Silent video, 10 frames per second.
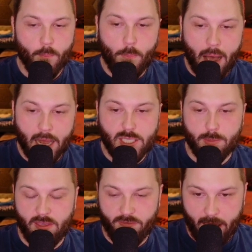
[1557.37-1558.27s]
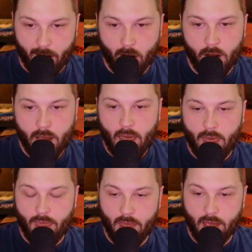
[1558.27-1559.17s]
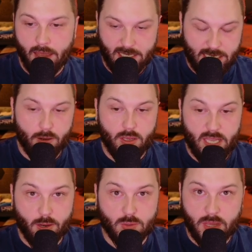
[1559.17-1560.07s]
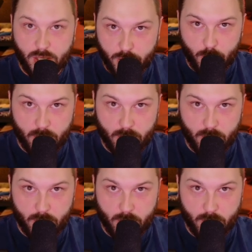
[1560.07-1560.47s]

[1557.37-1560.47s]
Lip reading: But to be fair, here's what they should do with the